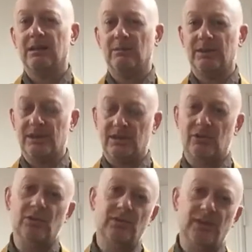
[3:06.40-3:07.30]
We see the
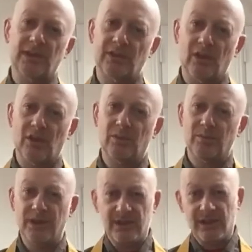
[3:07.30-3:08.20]
truth of things
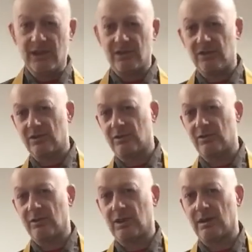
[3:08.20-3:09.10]
unmediated
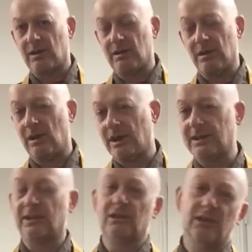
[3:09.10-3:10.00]
through our
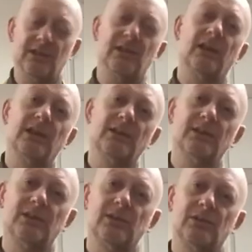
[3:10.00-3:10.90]
likes and
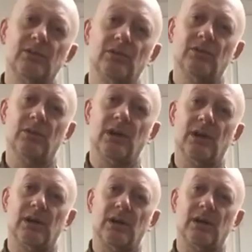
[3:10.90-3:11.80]
dislikes, through
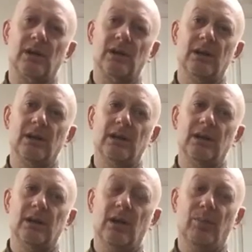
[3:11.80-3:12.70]
our
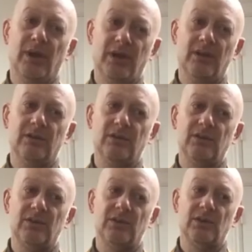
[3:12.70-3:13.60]

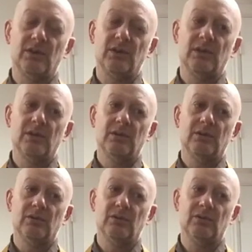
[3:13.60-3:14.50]
opinions,
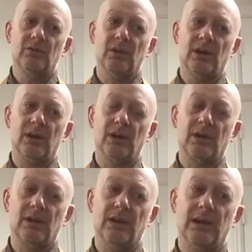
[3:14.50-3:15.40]
through
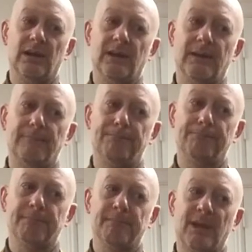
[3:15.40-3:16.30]
our
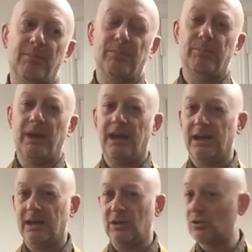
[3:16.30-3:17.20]

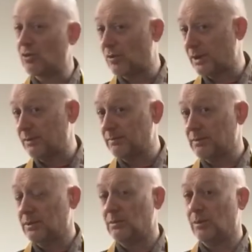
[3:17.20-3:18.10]
pain and joy.
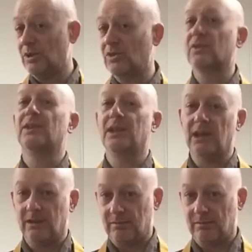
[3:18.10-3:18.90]
We just see.